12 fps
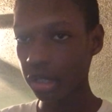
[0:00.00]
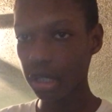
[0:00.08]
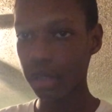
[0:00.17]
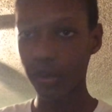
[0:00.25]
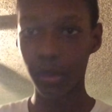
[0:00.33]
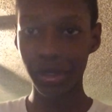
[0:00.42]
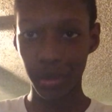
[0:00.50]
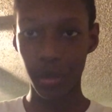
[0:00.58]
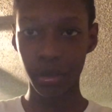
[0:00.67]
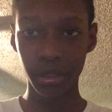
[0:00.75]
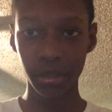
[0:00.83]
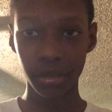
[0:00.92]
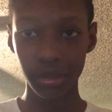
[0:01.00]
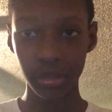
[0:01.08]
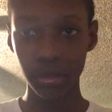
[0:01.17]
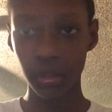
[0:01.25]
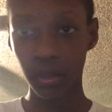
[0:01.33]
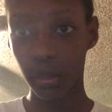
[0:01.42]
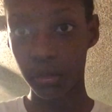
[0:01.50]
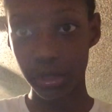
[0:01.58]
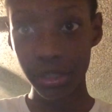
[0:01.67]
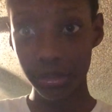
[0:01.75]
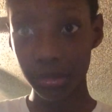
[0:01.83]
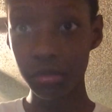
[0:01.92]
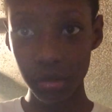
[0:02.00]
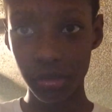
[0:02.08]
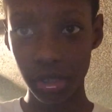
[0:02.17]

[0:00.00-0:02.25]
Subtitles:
ever recorded on this YouTube